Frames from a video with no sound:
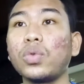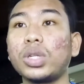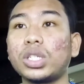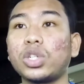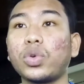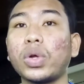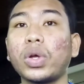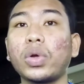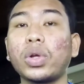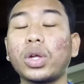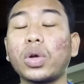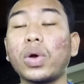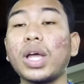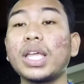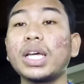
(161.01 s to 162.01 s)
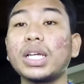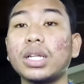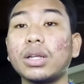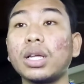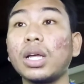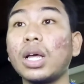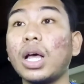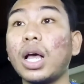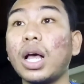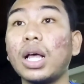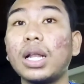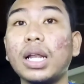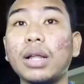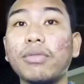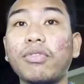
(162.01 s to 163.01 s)
which require
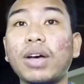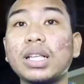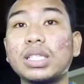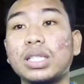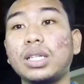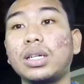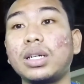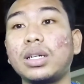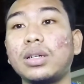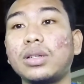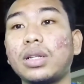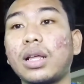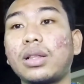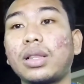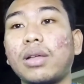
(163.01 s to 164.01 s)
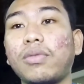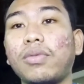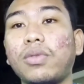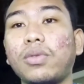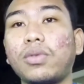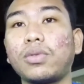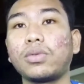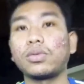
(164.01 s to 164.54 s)
a faster data flow.